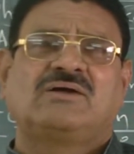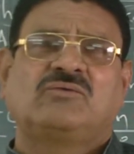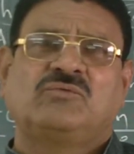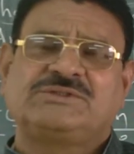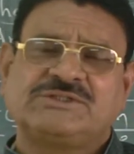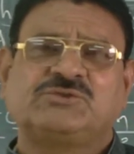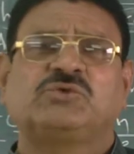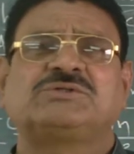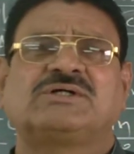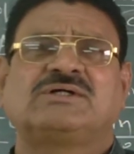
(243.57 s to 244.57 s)
which is
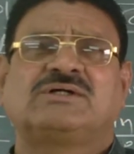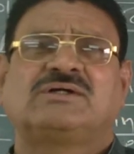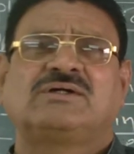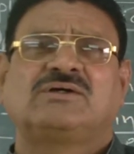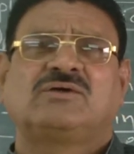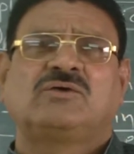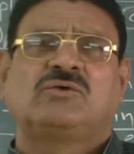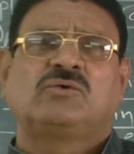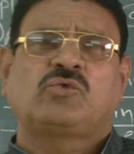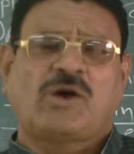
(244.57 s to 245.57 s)
used to
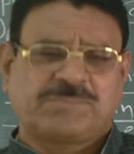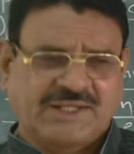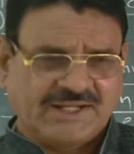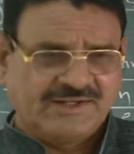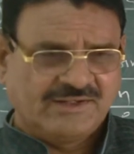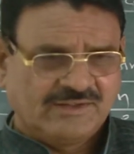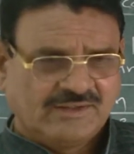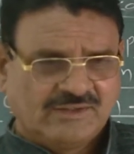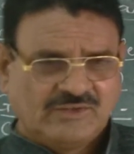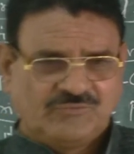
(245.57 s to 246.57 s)
obtain
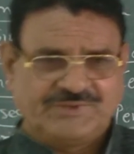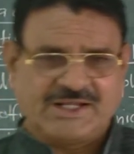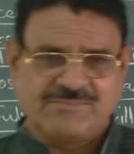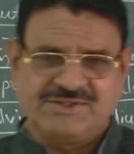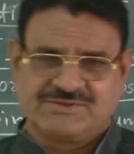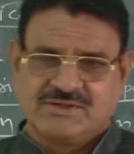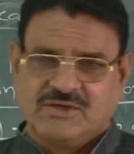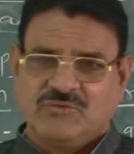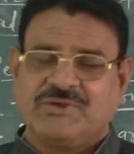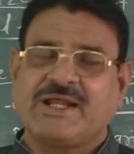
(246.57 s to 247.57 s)
vitamins.
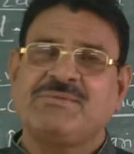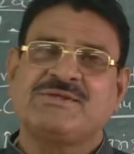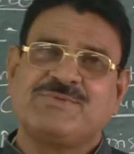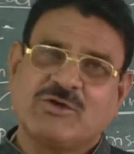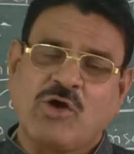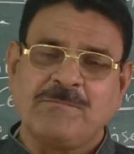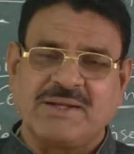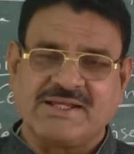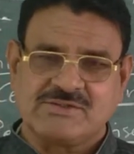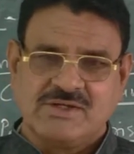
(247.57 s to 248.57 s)
Vitamins B
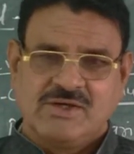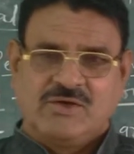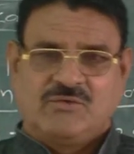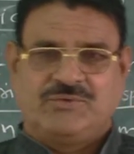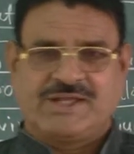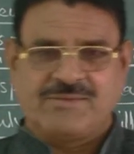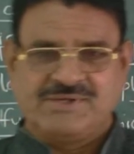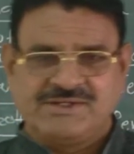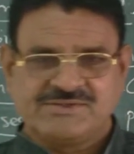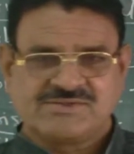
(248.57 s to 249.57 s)
complex,
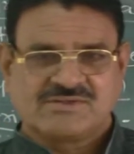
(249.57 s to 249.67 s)
vitamins